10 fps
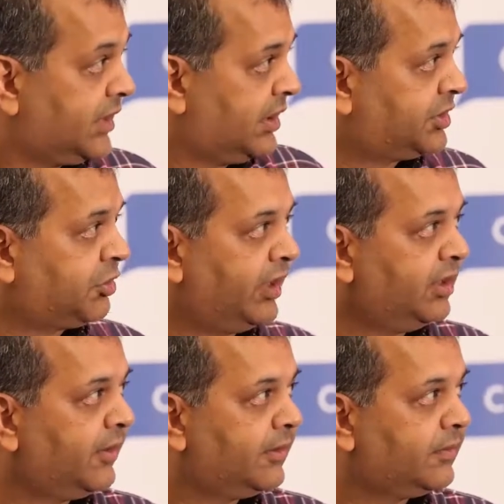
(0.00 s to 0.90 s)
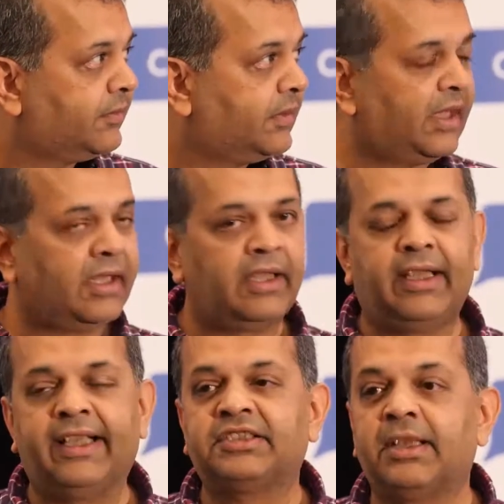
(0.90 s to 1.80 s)
this one. Uh,
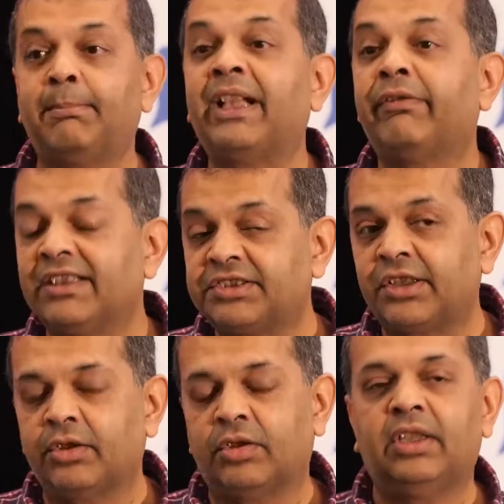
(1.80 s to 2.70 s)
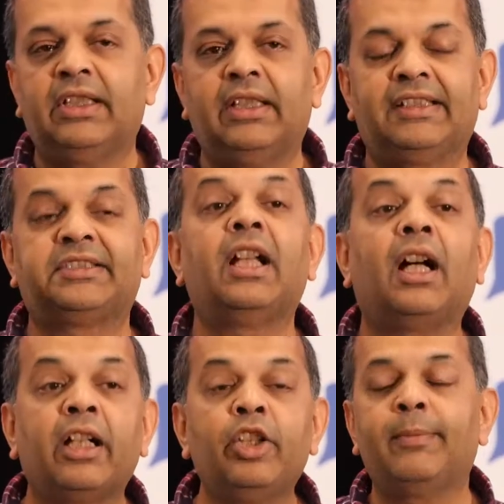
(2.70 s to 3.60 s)
it's a manifesto. It's an
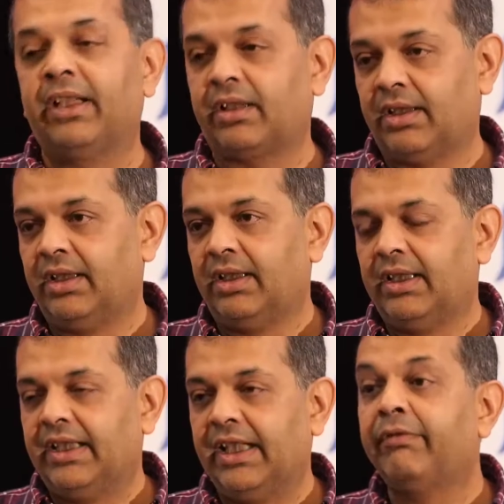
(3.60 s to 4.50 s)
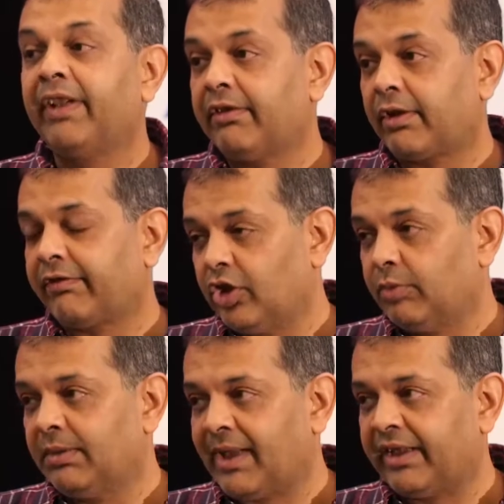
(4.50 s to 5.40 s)
argument in favor of
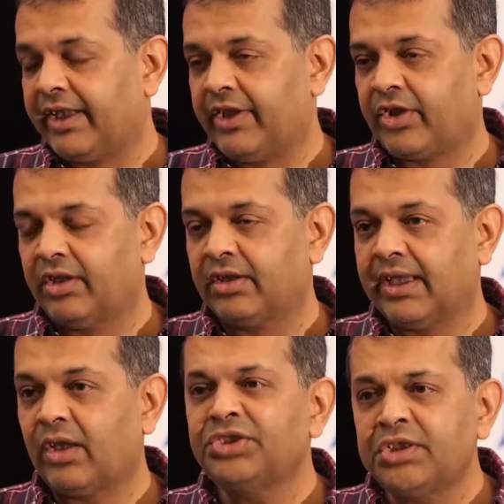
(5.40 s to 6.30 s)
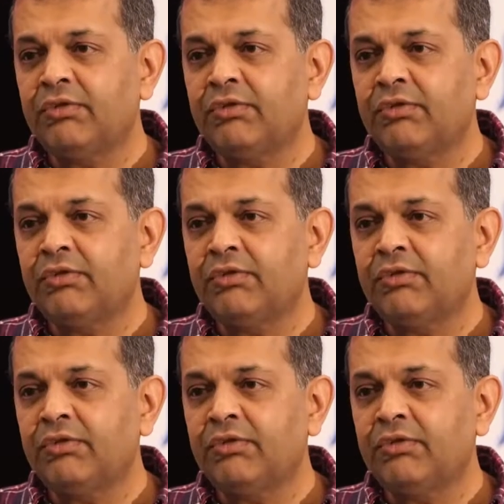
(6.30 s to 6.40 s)
global migration. And also